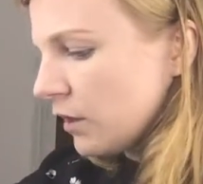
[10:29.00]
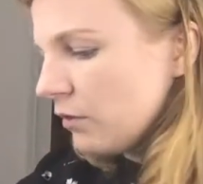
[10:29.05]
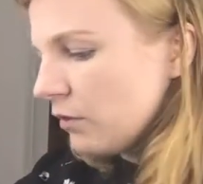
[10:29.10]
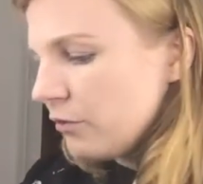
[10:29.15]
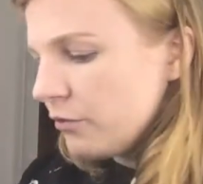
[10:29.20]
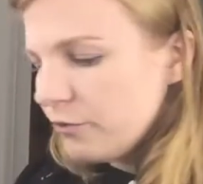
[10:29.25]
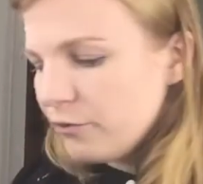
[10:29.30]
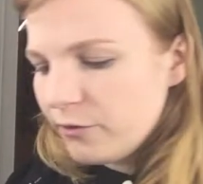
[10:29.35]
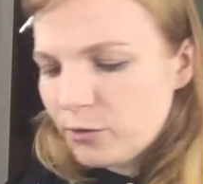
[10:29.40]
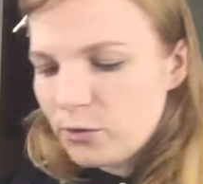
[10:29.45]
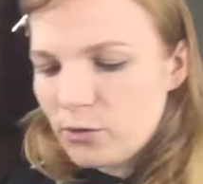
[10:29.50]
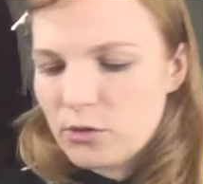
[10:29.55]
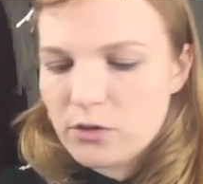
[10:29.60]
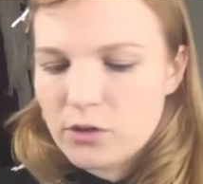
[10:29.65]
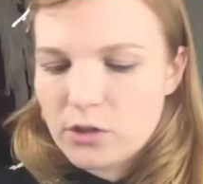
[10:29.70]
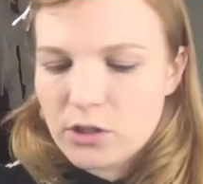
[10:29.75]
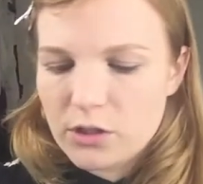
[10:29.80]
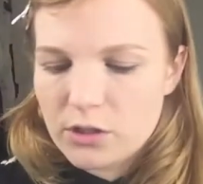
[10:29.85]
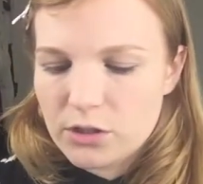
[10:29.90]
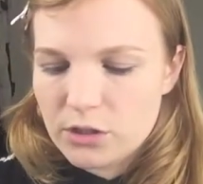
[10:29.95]
for
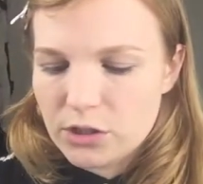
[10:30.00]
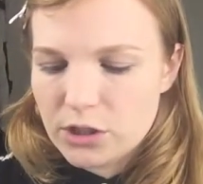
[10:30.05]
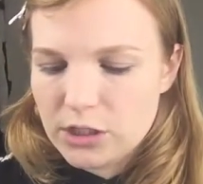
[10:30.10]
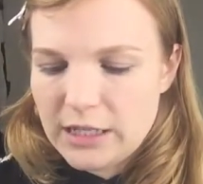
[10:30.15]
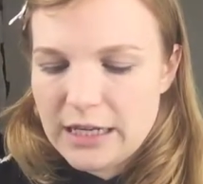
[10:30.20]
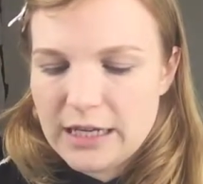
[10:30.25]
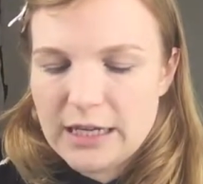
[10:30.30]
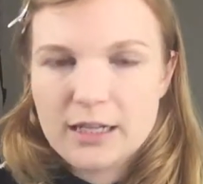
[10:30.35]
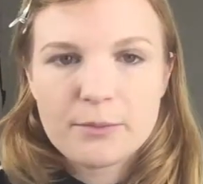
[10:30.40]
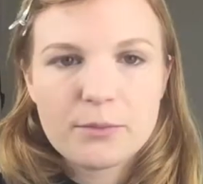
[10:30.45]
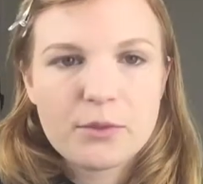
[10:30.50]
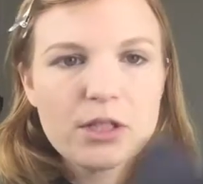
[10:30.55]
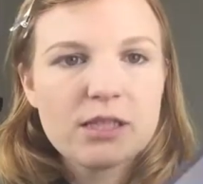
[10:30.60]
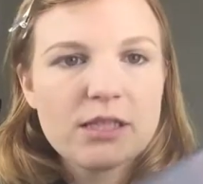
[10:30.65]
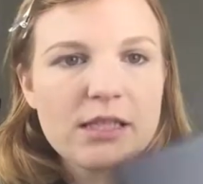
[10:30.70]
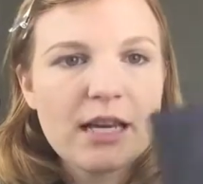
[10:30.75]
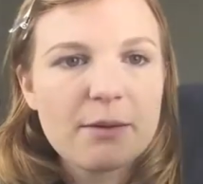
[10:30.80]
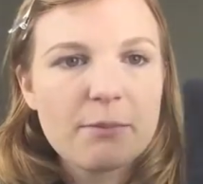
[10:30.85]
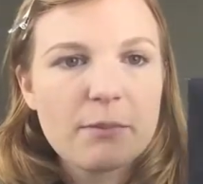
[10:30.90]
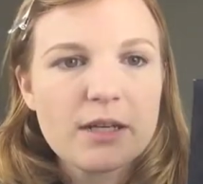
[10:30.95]
the contour shade, I'm going
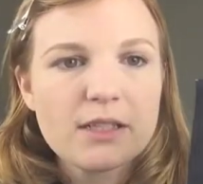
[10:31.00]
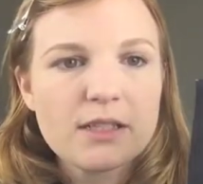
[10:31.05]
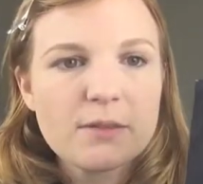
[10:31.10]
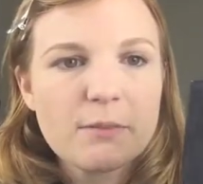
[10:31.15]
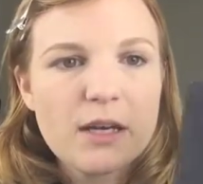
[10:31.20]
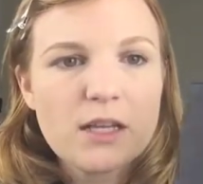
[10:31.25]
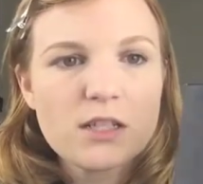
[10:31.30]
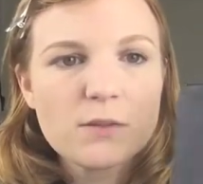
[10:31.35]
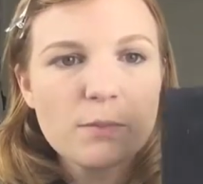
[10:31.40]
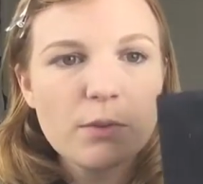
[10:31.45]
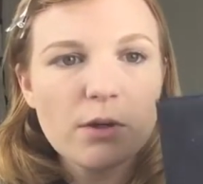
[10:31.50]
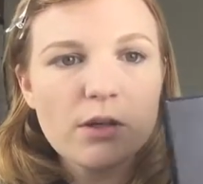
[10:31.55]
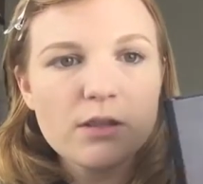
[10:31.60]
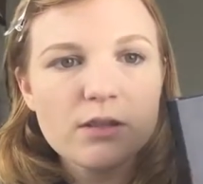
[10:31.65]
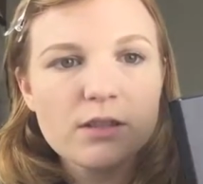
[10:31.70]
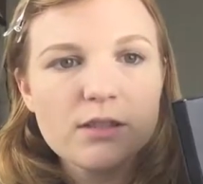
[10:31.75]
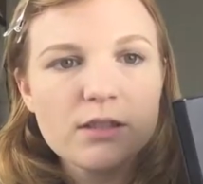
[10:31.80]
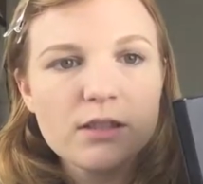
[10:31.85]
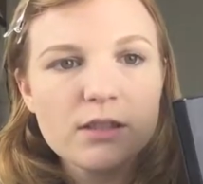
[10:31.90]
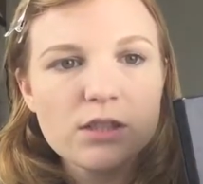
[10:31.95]
to take my
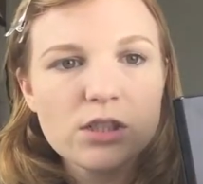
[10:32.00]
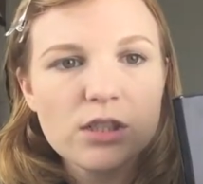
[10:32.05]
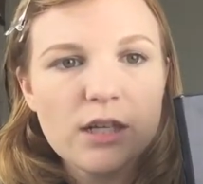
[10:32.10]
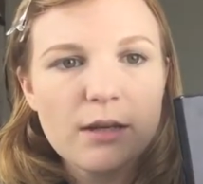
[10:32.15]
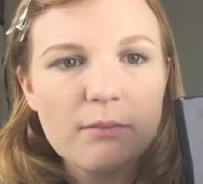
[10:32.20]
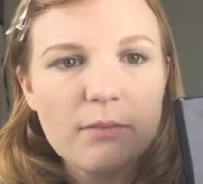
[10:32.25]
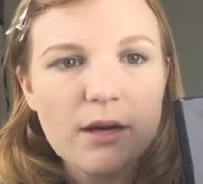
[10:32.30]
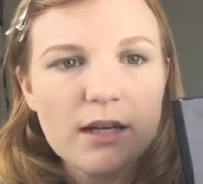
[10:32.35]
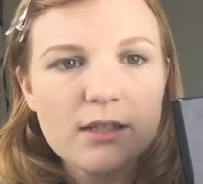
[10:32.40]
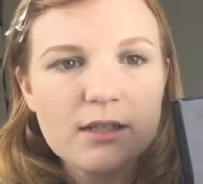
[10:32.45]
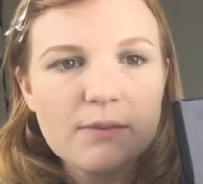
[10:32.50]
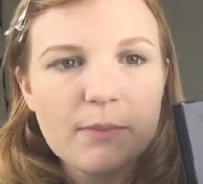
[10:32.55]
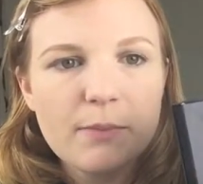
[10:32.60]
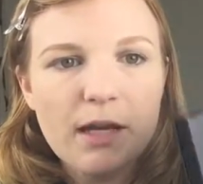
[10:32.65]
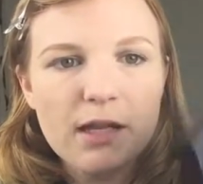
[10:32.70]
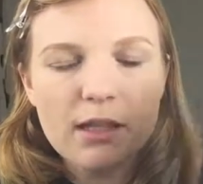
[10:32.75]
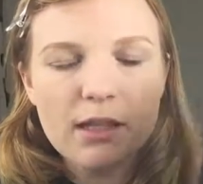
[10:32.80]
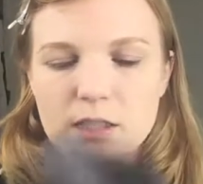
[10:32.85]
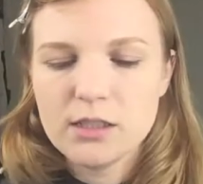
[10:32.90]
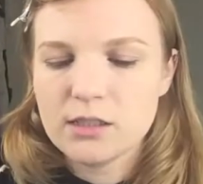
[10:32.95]
Smashbox Shape Matters
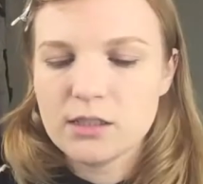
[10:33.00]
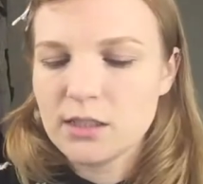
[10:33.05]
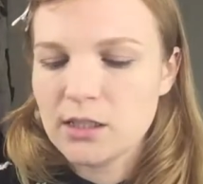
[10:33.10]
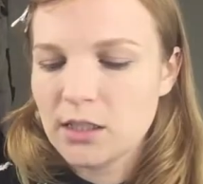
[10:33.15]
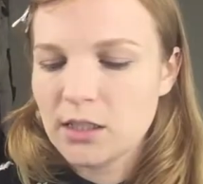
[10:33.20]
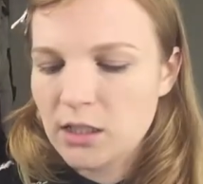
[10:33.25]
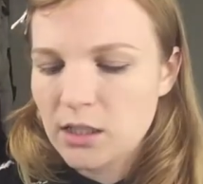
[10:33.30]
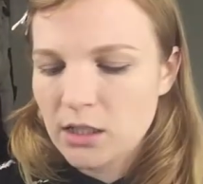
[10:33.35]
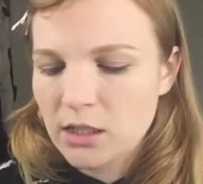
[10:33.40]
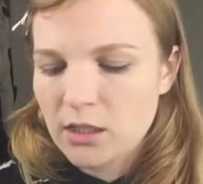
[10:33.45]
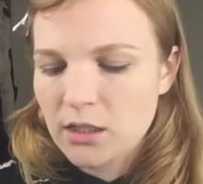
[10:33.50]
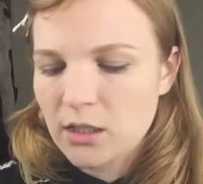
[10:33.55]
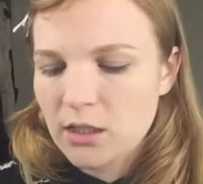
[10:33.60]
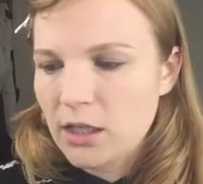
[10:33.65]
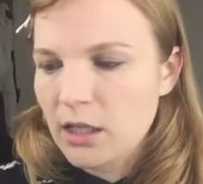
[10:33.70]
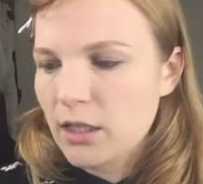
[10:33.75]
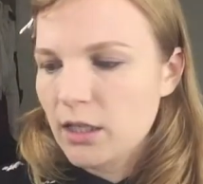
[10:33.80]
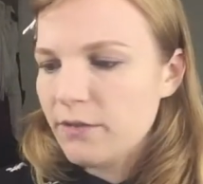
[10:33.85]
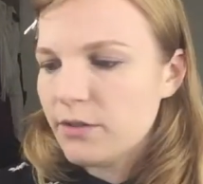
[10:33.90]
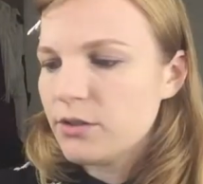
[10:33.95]
palette,
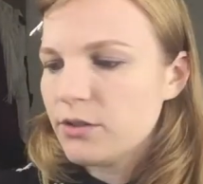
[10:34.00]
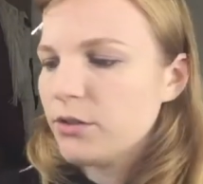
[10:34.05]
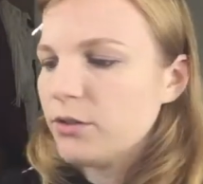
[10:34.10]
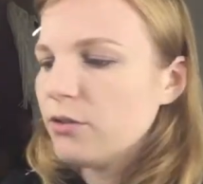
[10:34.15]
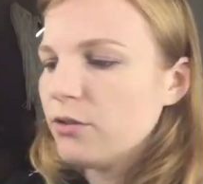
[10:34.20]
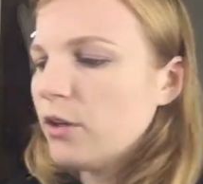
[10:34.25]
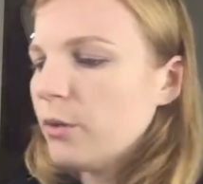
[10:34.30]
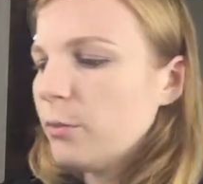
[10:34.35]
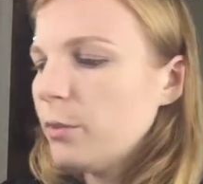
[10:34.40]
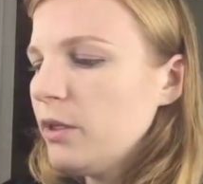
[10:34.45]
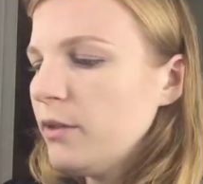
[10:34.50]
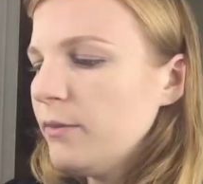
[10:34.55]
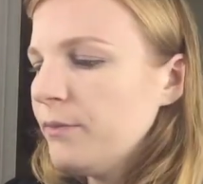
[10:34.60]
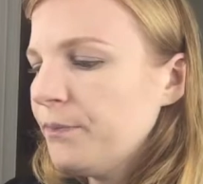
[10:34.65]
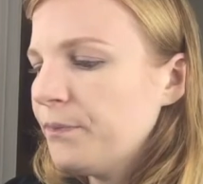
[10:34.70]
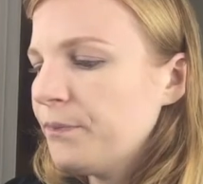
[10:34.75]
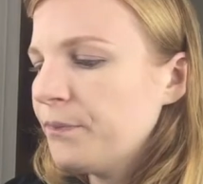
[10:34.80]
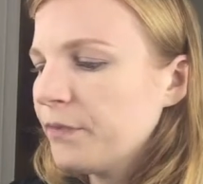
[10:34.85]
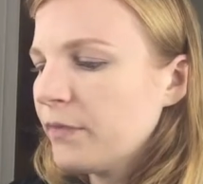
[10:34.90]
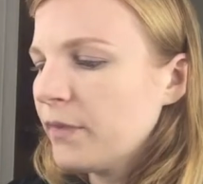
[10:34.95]
ever so grubby,
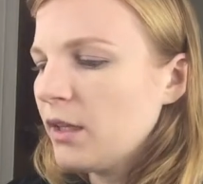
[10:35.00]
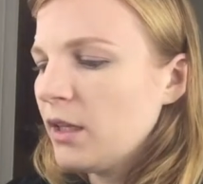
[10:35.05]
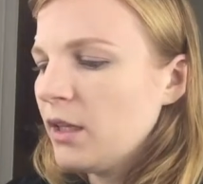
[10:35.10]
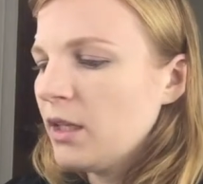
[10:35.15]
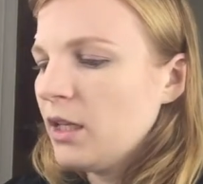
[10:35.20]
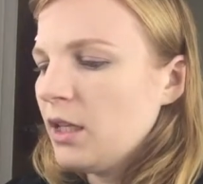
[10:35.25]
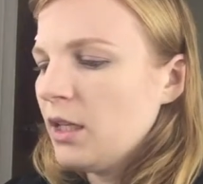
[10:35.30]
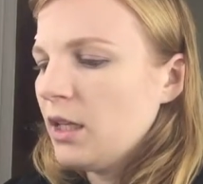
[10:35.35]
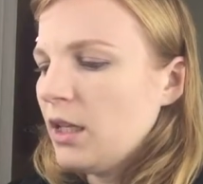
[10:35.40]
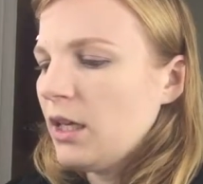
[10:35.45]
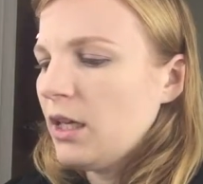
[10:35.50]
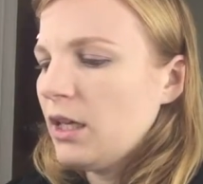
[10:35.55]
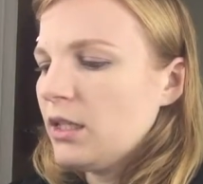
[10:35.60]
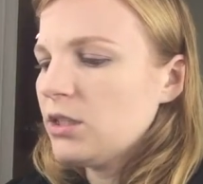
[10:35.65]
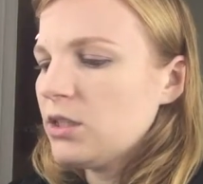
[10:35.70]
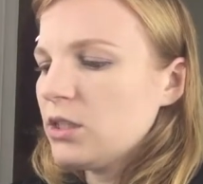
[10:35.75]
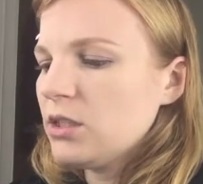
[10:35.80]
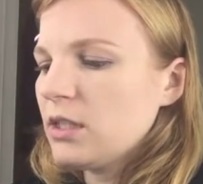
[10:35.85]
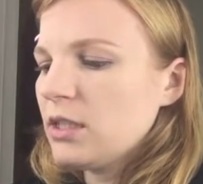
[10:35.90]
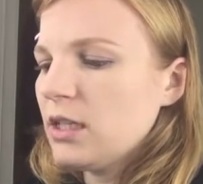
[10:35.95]

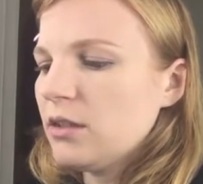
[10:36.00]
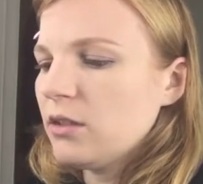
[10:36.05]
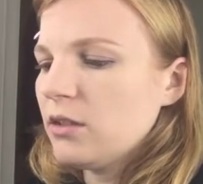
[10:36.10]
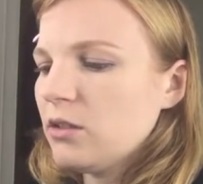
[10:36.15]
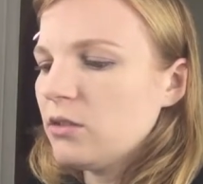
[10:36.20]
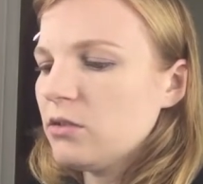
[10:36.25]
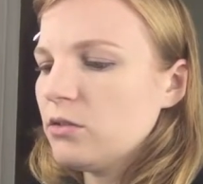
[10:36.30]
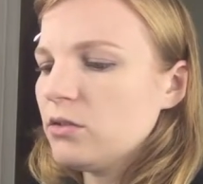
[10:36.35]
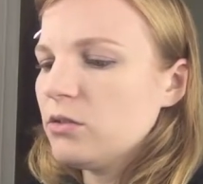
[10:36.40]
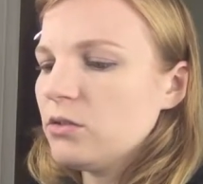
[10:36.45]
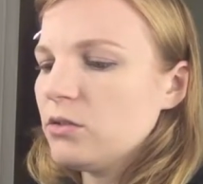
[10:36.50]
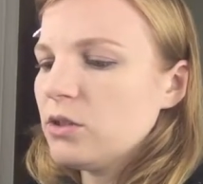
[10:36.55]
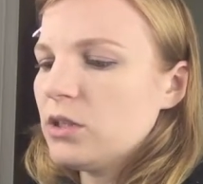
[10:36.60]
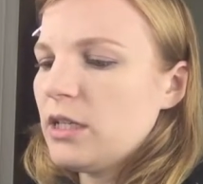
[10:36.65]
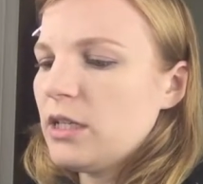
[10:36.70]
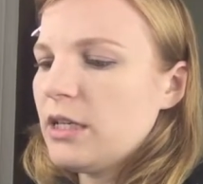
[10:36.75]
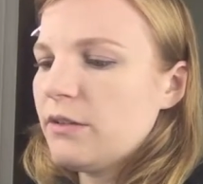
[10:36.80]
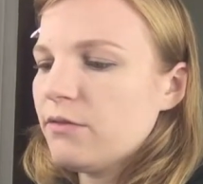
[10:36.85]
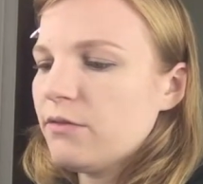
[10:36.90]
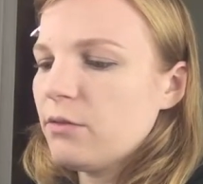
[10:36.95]
and just get the contour
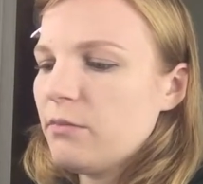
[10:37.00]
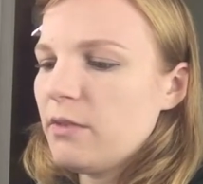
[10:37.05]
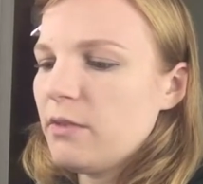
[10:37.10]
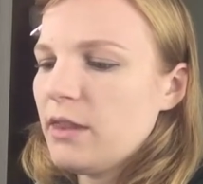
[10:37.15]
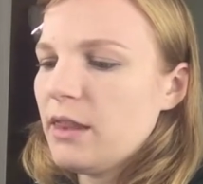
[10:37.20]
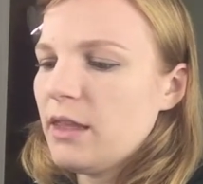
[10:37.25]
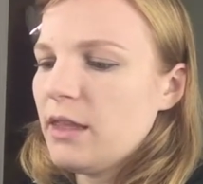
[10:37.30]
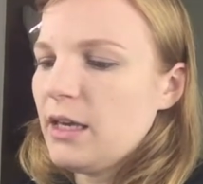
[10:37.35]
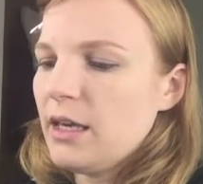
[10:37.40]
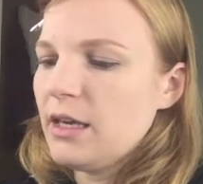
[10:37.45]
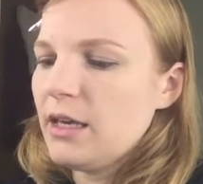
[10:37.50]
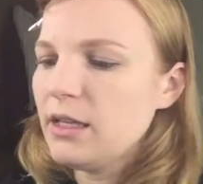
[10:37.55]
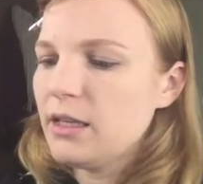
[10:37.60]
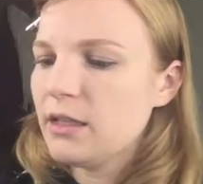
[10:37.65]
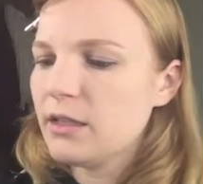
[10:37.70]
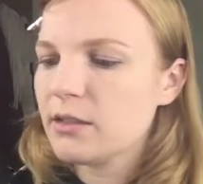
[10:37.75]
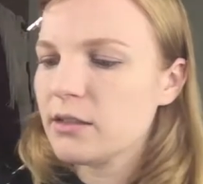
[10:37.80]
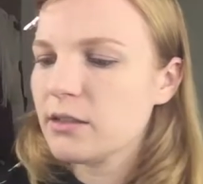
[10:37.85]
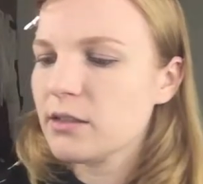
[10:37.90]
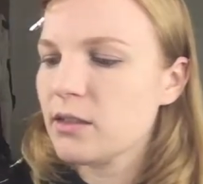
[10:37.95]
shade from
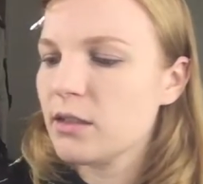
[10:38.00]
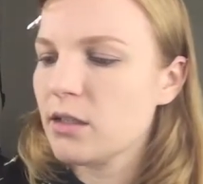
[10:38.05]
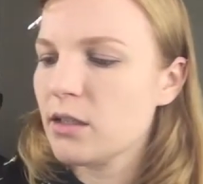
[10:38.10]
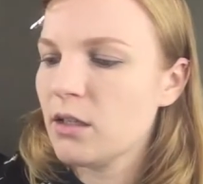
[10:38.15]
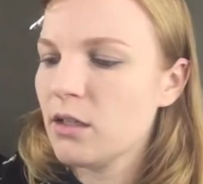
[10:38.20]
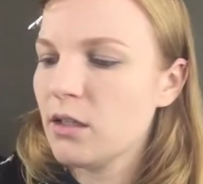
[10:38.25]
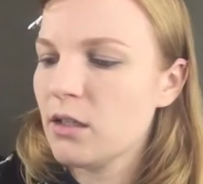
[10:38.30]
that.